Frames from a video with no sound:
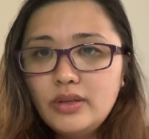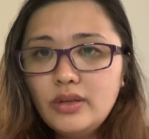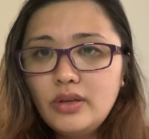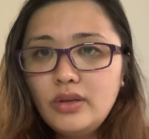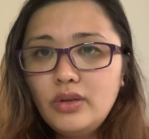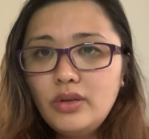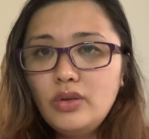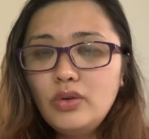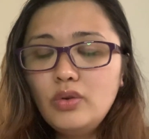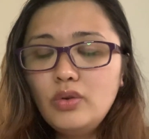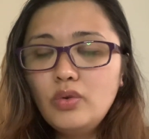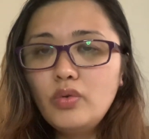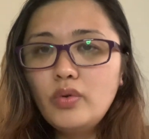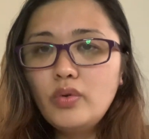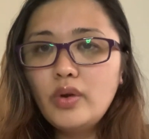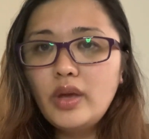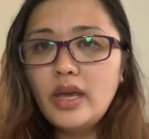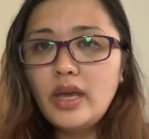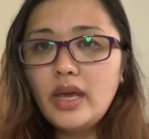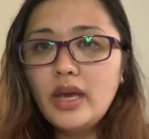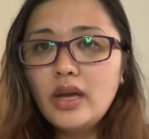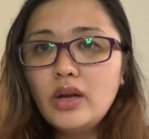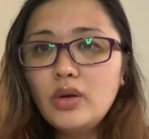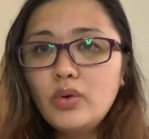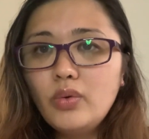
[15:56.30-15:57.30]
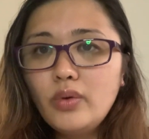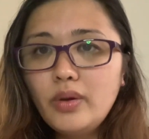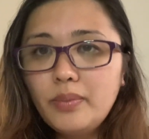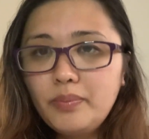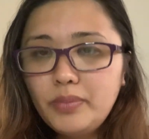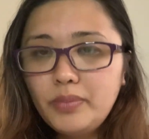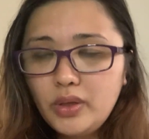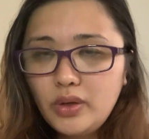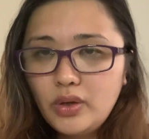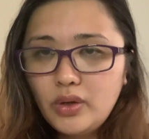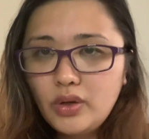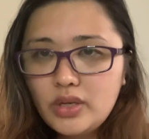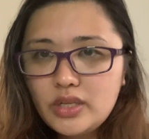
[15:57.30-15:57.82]
You
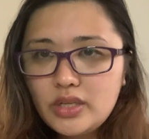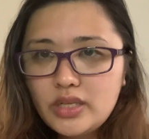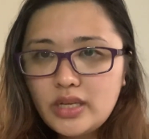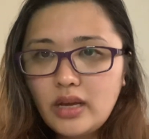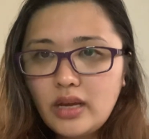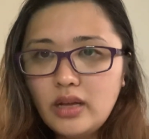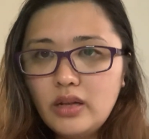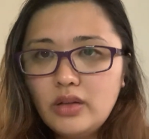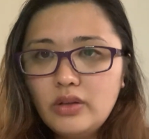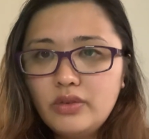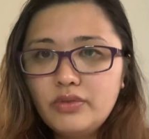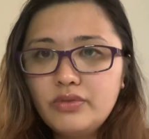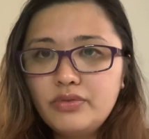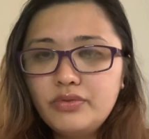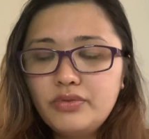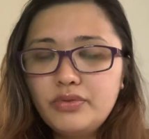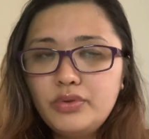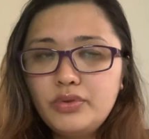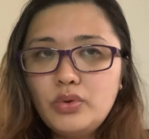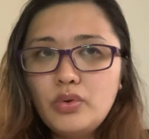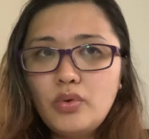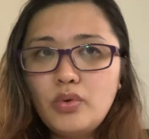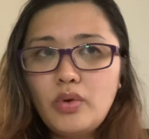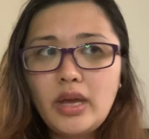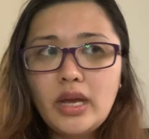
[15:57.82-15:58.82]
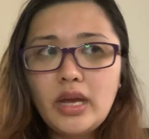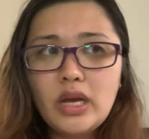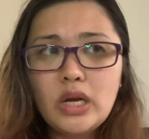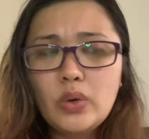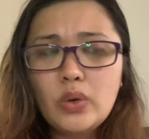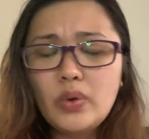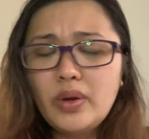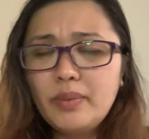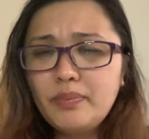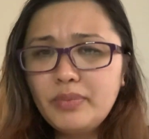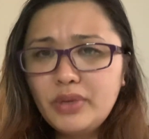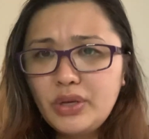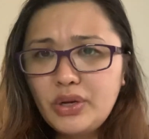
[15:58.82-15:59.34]
equipped yourself, you
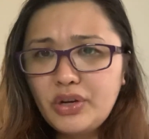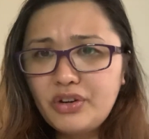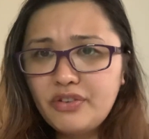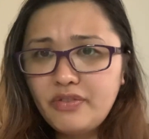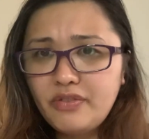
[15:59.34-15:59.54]
equipped your